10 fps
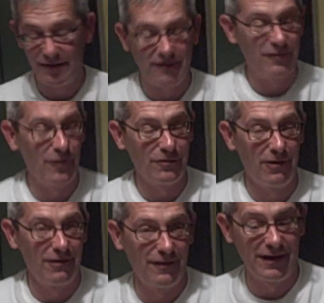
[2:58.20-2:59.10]
this is Phil
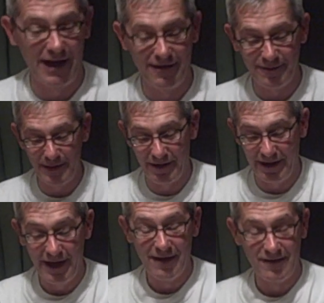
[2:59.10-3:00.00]
Kerner, the guy from
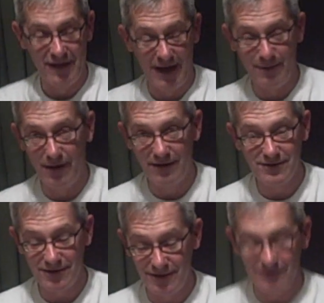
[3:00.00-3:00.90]
Erie. Sine
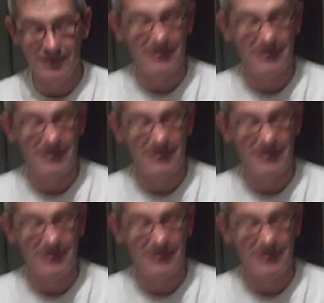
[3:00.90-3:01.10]
bars are used to